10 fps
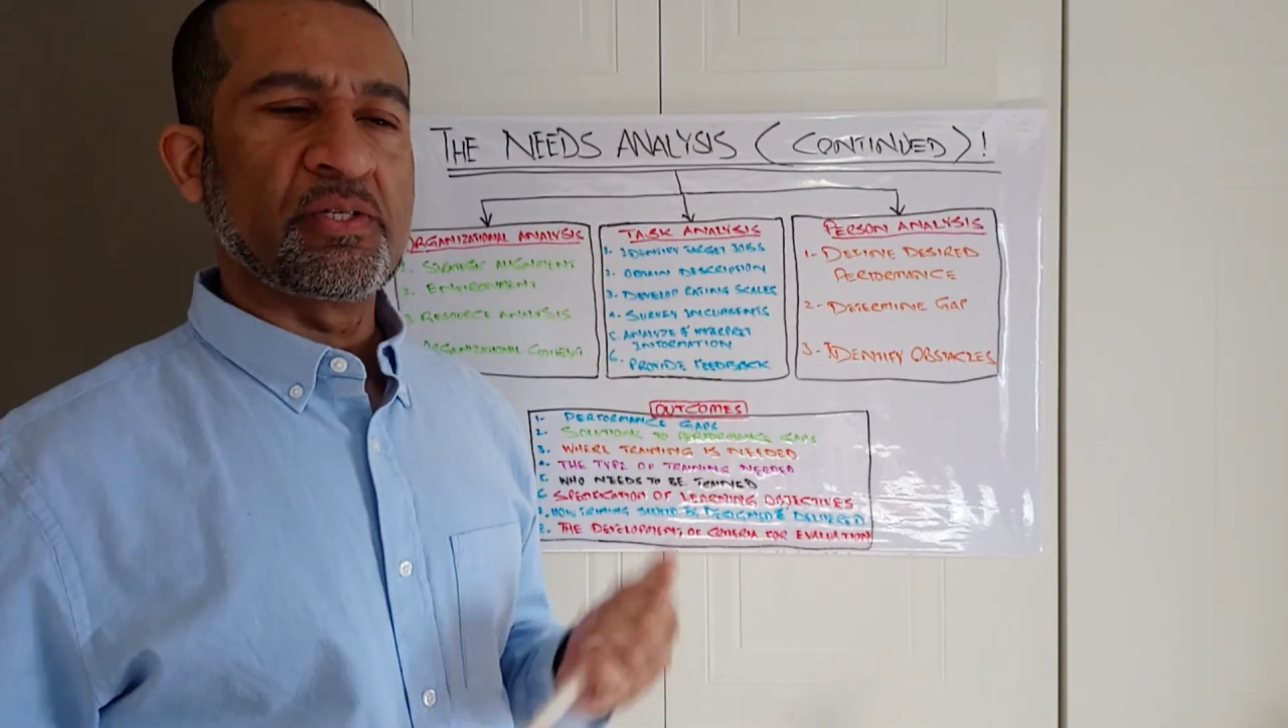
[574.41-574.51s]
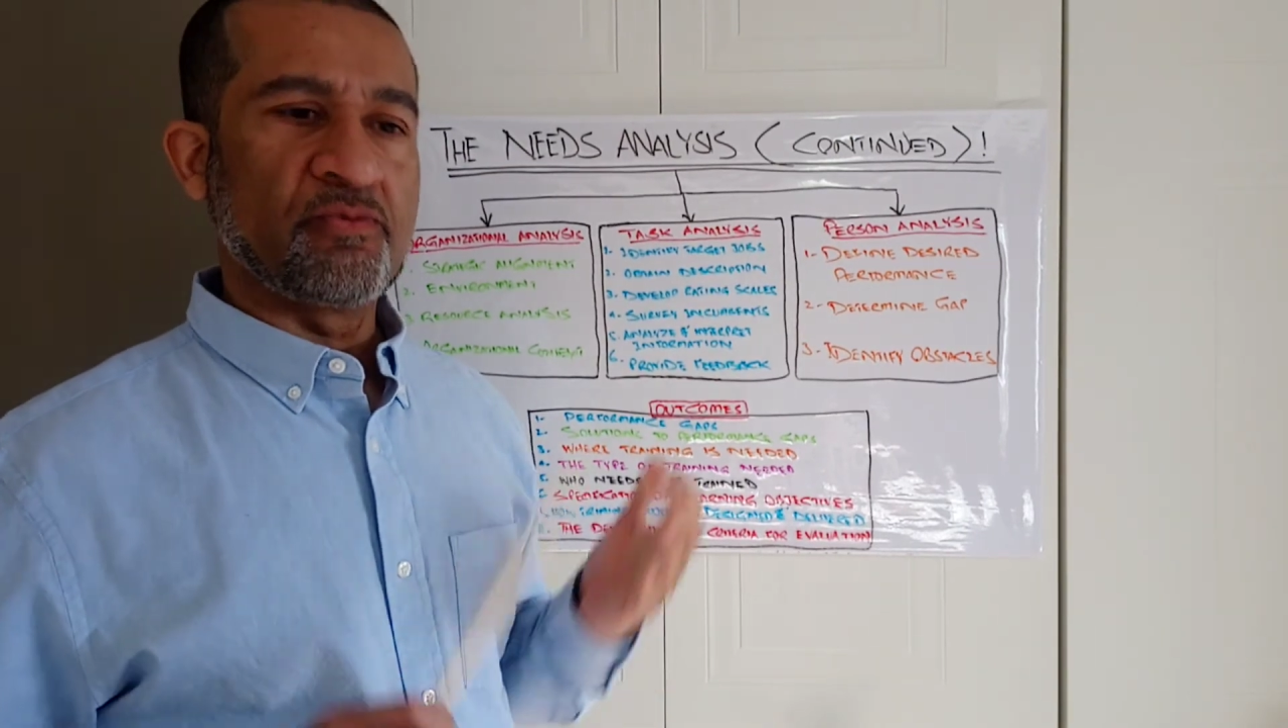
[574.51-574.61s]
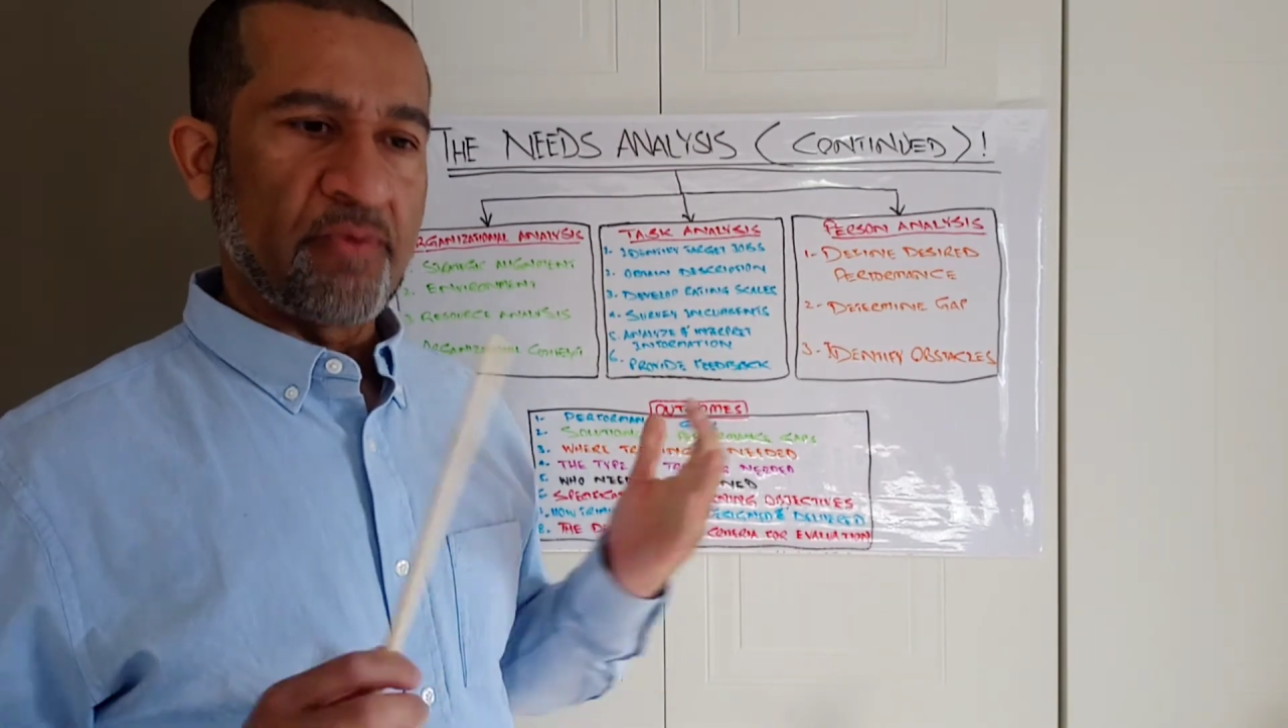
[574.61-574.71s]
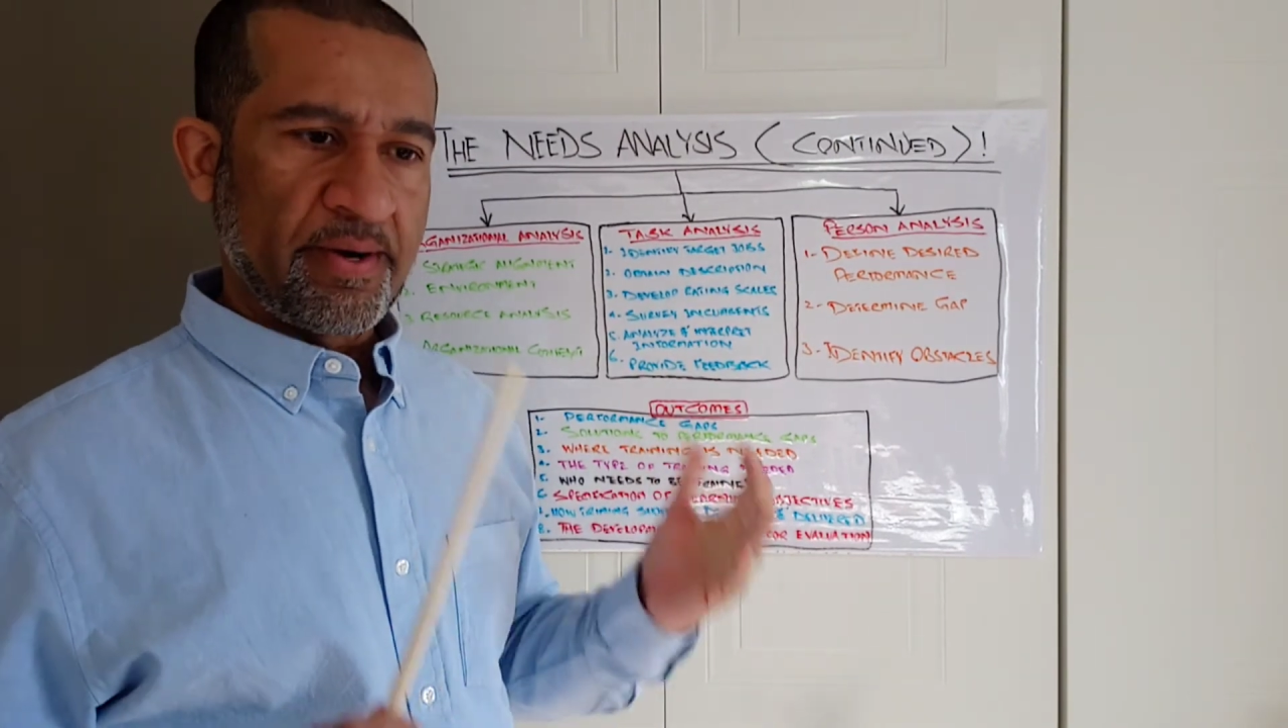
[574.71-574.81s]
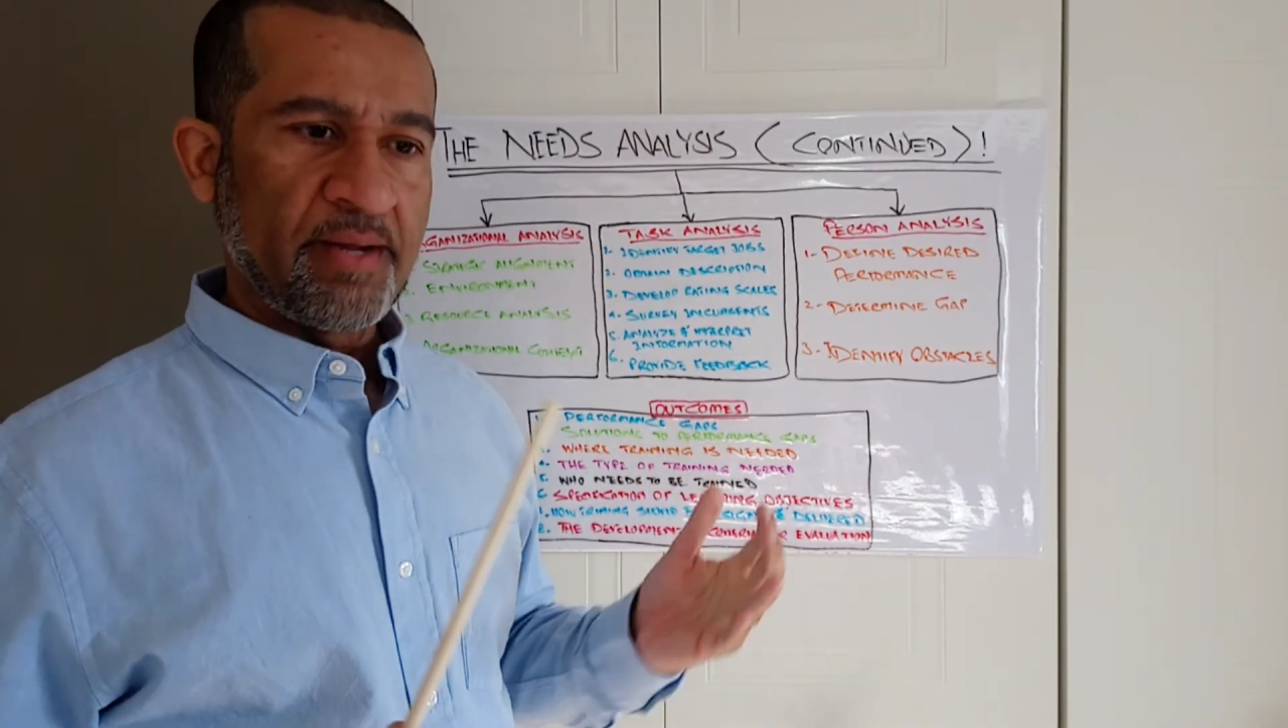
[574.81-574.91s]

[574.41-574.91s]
is very